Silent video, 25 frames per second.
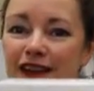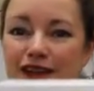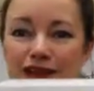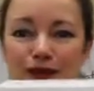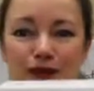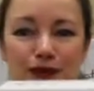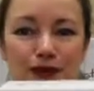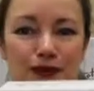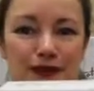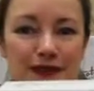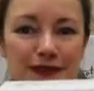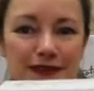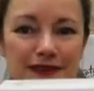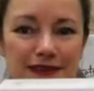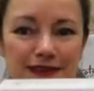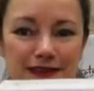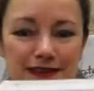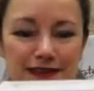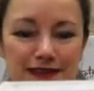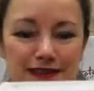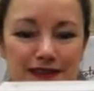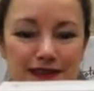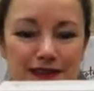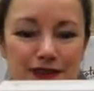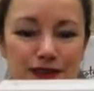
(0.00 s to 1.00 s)
cook,
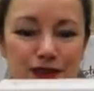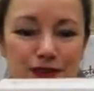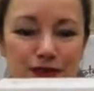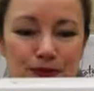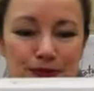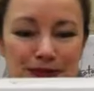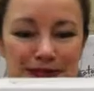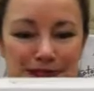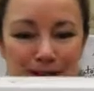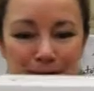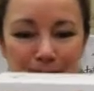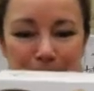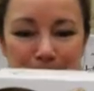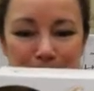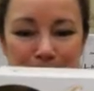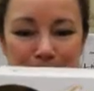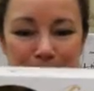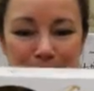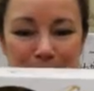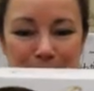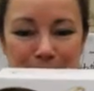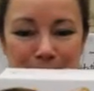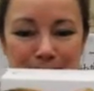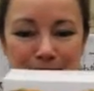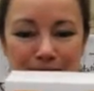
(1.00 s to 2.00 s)
strawberries and
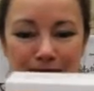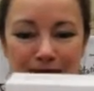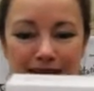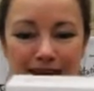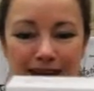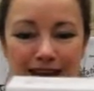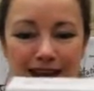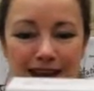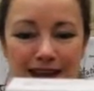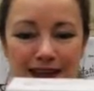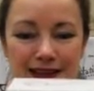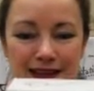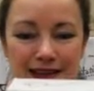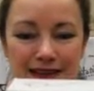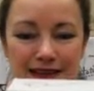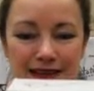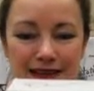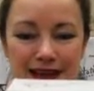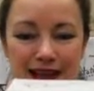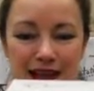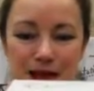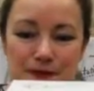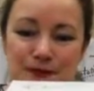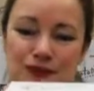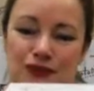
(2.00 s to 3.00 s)
cream, and
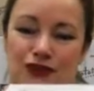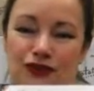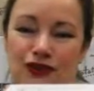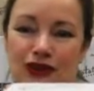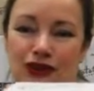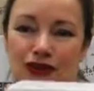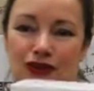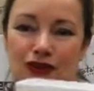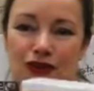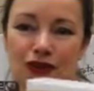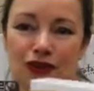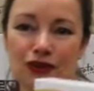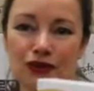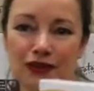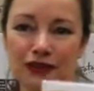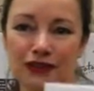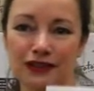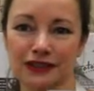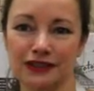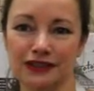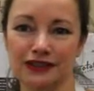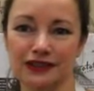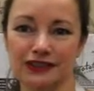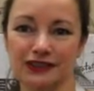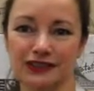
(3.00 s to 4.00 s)
abstract
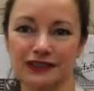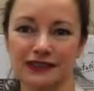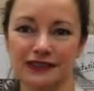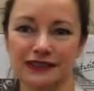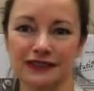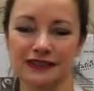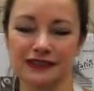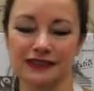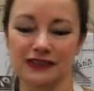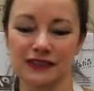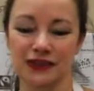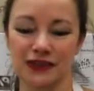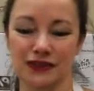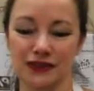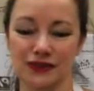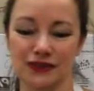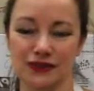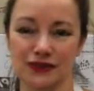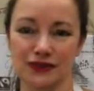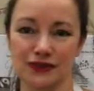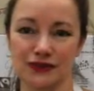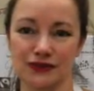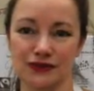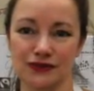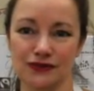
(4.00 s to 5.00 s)
orange.
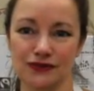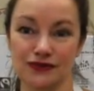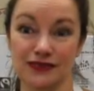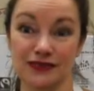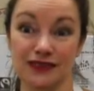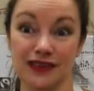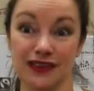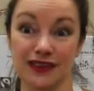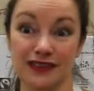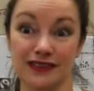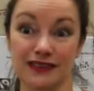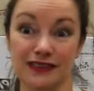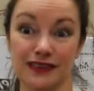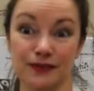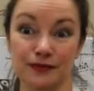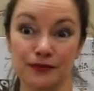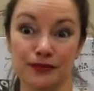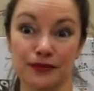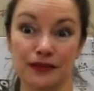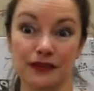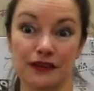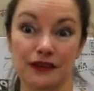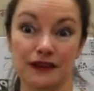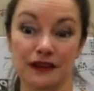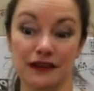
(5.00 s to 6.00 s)
So they sound
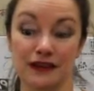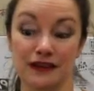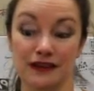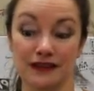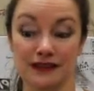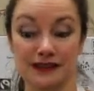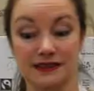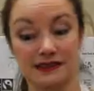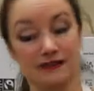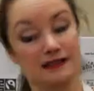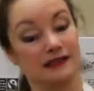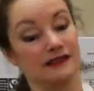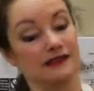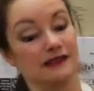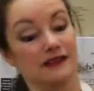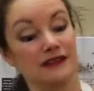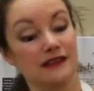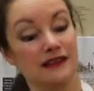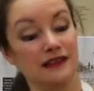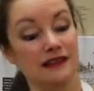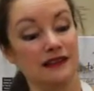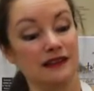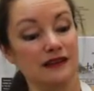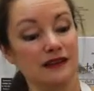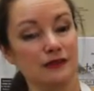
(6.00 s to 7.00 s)
pretty nice
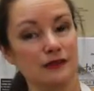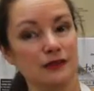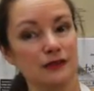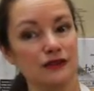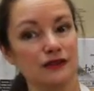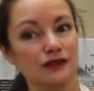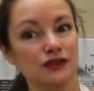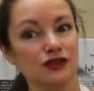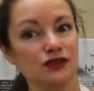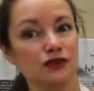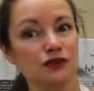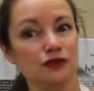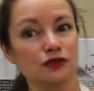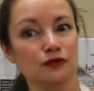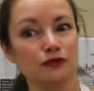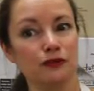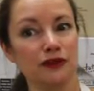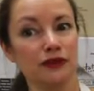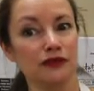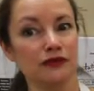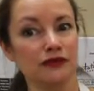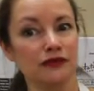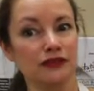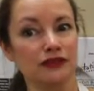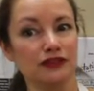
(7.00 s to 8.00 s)
with a chilled
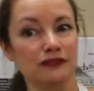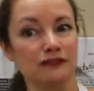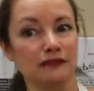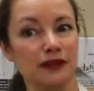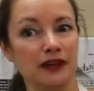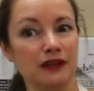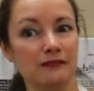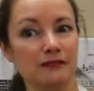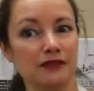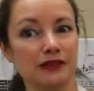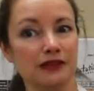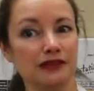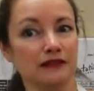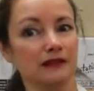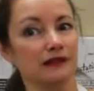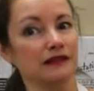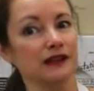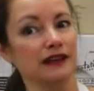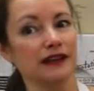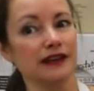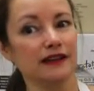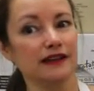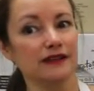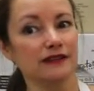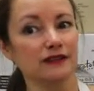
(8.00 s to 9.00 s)
beverage maybe
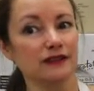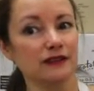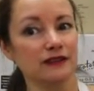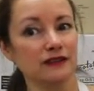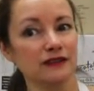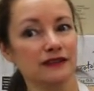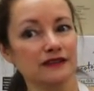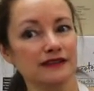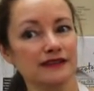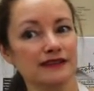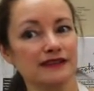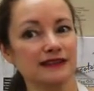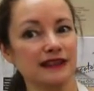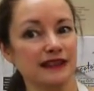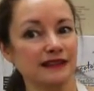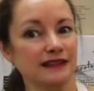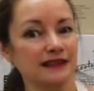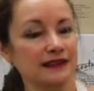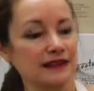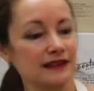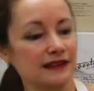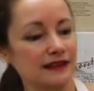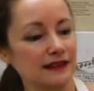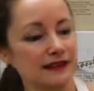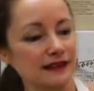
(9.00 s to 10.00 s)
later on
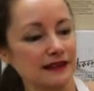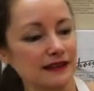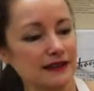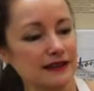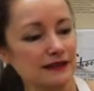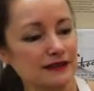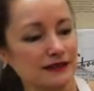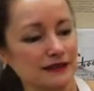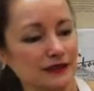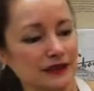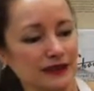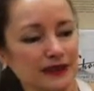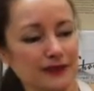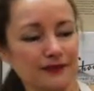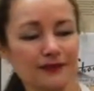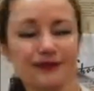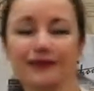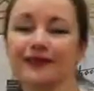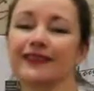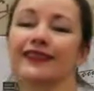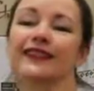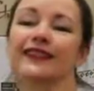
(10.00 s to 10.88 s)
Sunday evening.